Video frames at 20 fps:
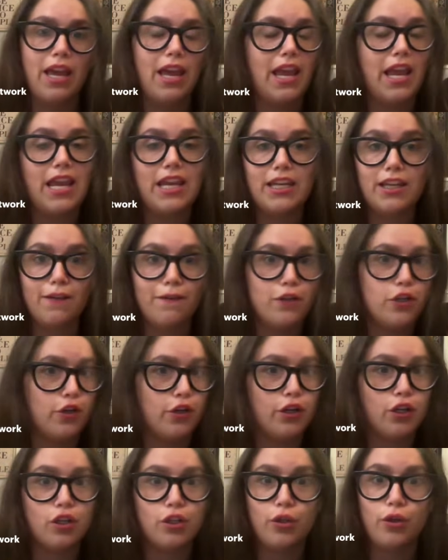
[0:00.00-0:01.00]
and if you're
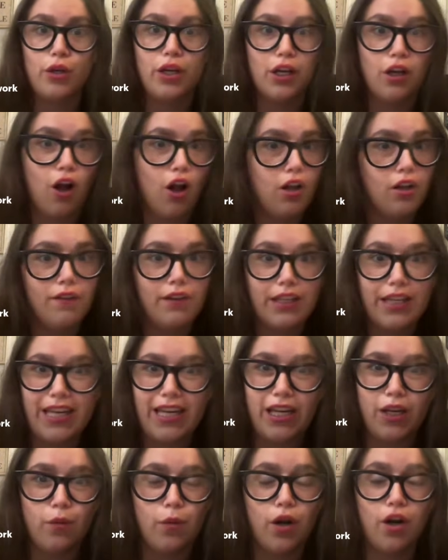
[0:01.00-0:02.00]
including all of the
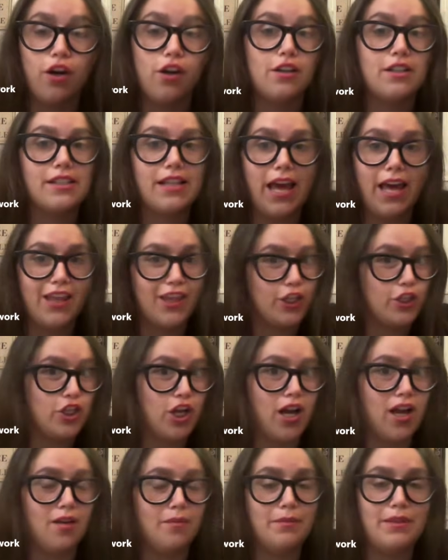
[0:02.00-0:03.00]
keywords that the
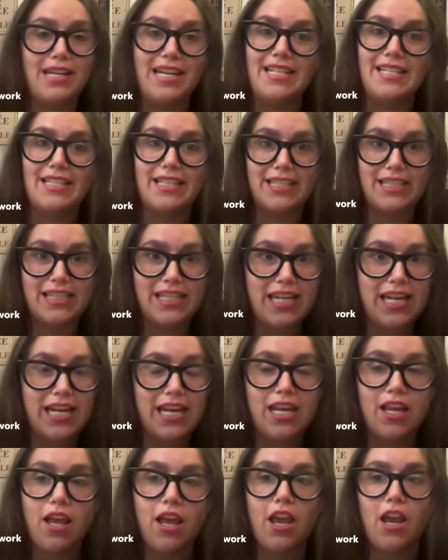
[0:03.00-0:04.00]
job needs to
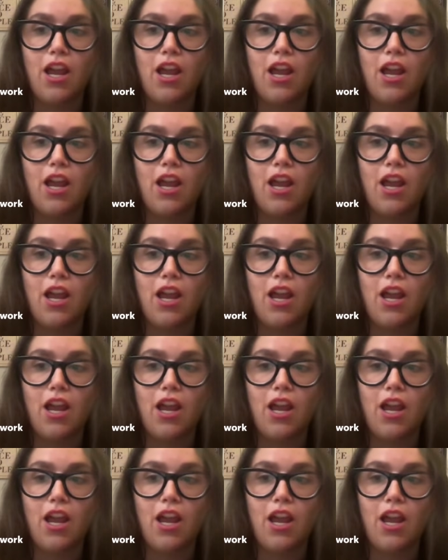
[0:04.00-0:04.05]
see